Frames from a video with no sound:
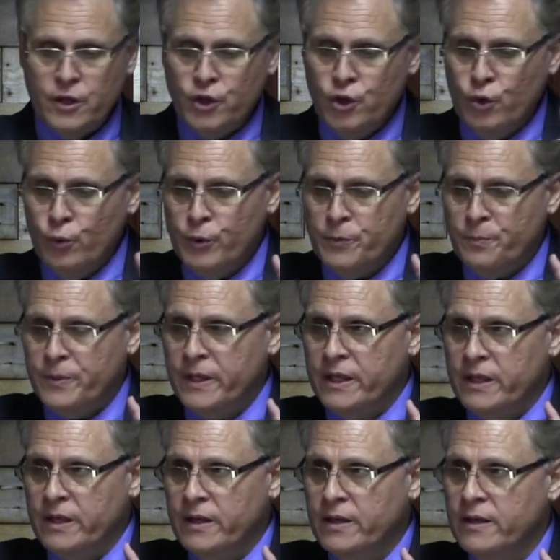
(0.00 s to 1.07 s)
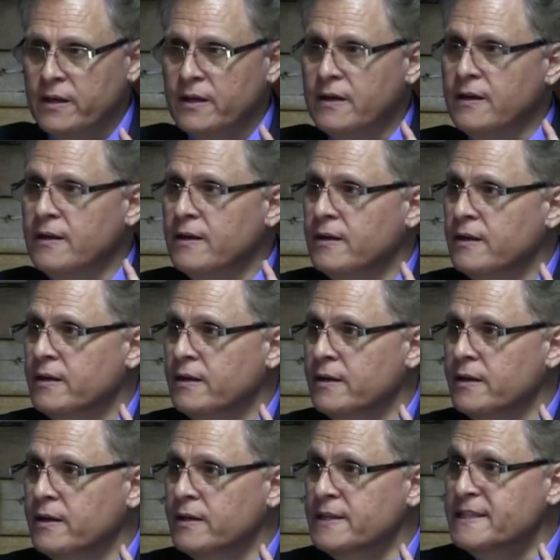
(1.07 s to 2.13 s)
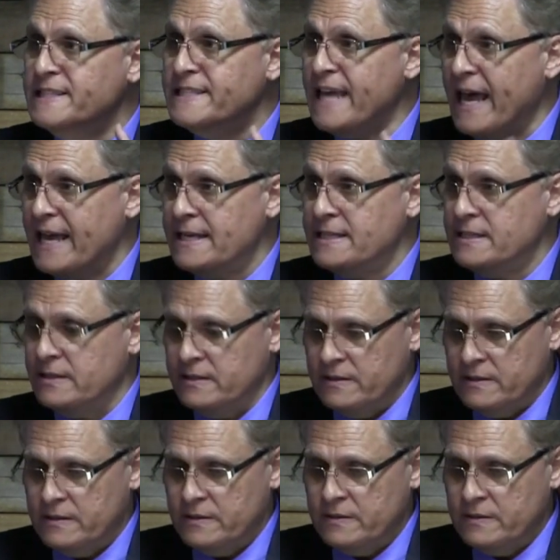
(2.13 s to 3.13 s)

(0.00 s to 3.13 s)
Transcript: you would be dead.